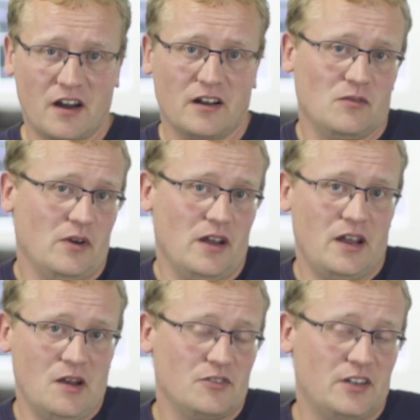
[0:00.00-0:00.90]
kind of
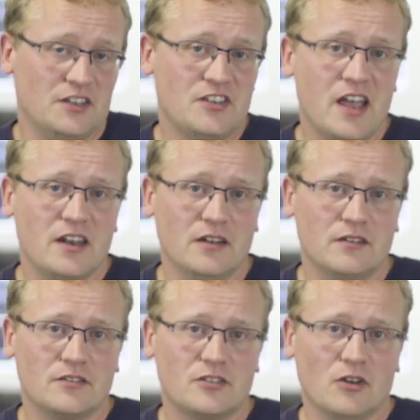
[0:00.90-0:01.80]
where everything is headed.
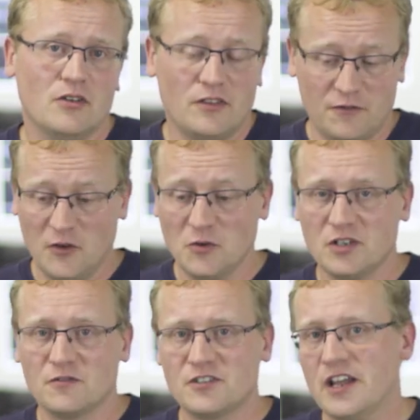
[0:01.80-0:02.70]
So the
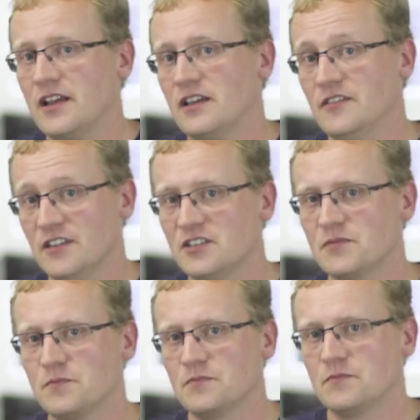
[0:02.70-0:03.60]
future of tech in
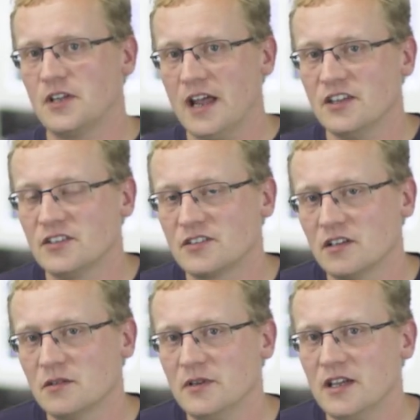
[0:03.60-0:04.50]
this case is
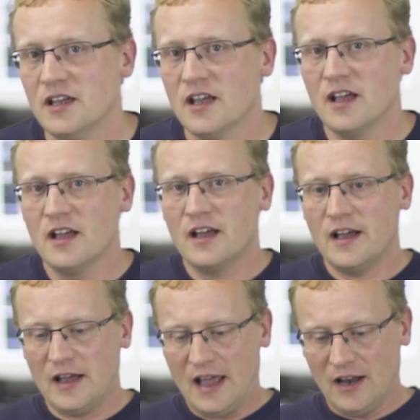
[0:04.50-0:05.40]
going to be
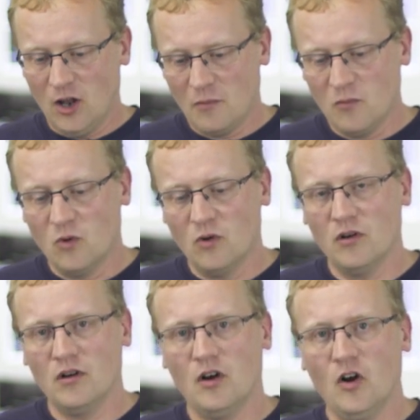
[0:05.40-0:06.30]
a lot
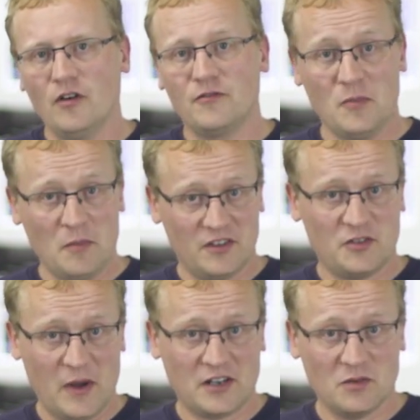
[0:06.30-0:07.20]
more of, remember the
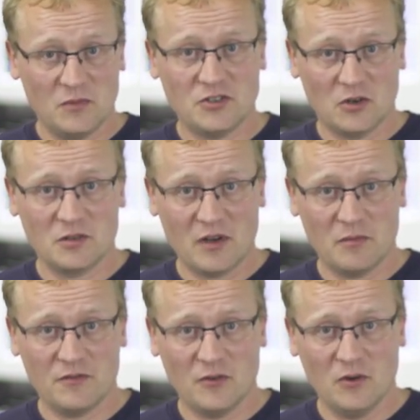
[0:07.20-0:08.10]
spectrum we talked
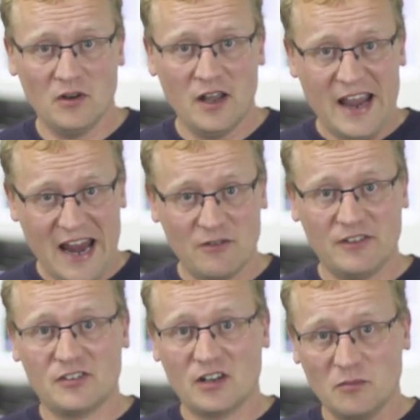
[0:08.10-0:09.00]
about before?
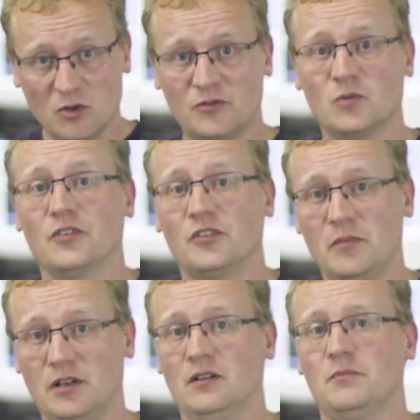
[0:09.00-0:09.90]
Everything's going to move towards the
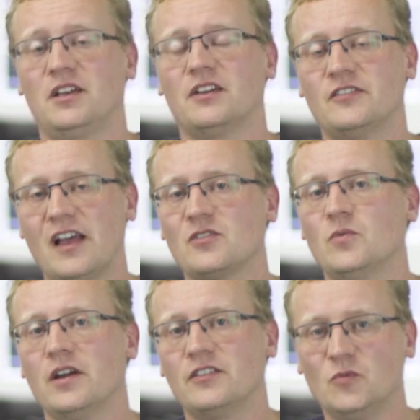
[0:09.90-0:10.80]
middle because that's
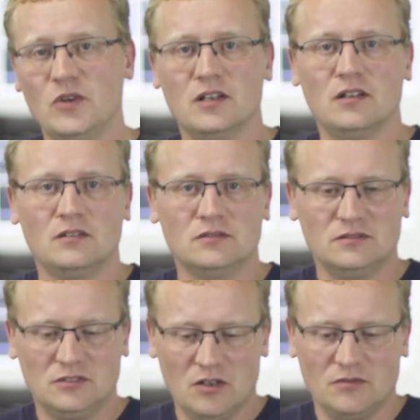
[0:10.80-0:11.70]
where the real
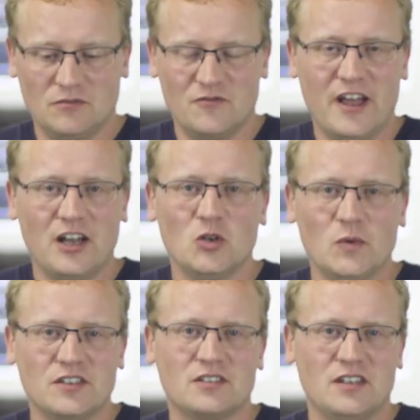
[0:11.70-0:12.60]
you know,
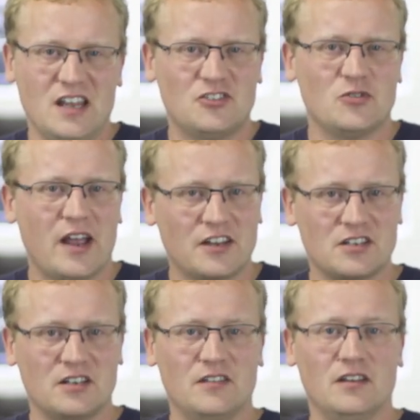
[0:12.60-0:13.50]
value is and the
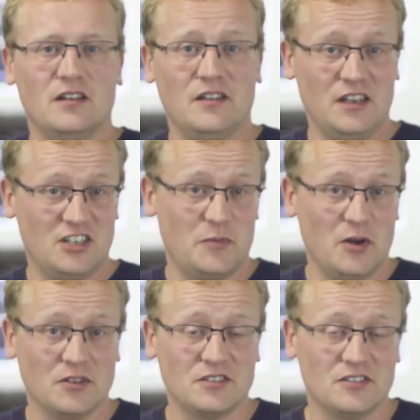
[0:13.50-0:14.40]
interaction and the, and the
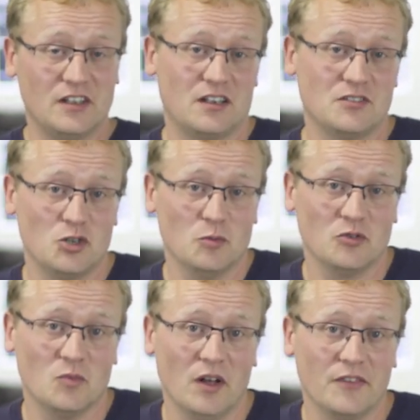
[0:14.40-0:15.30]
experiences that
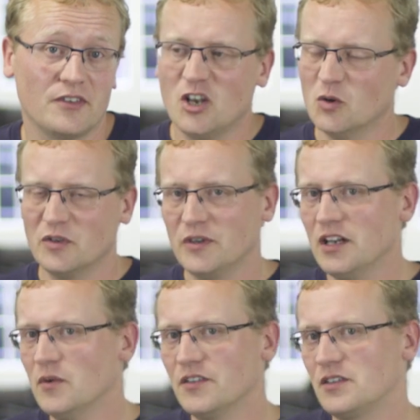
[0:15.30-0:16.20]
consumers want. No one
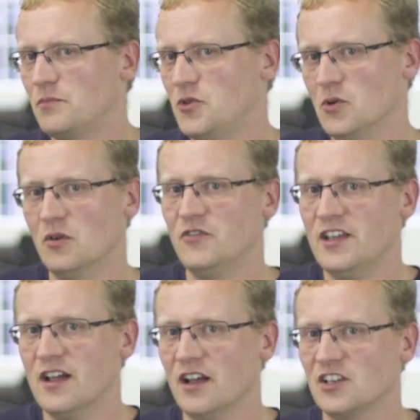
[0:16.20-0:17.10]
really wants a pure
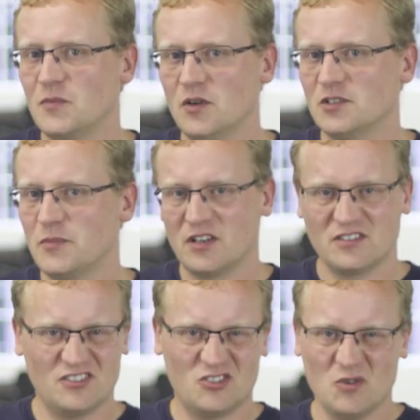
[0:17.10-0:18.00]
VR experience
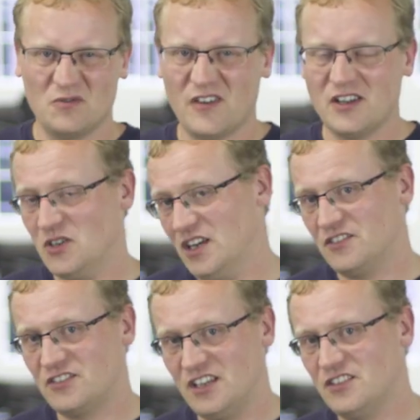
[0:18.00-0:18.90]
because it's too fake. You
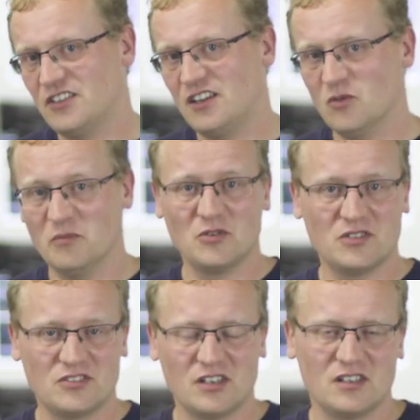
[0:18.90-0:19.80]
get seasick or
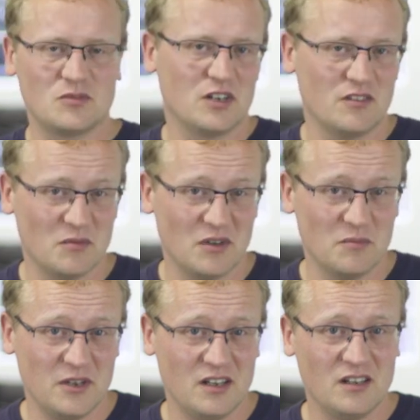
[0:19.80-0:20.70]
motion sickness, whatever it
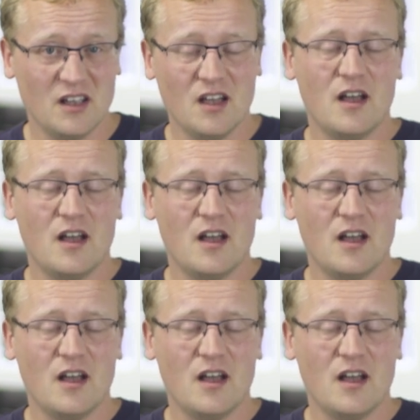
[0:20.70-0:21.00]
might be.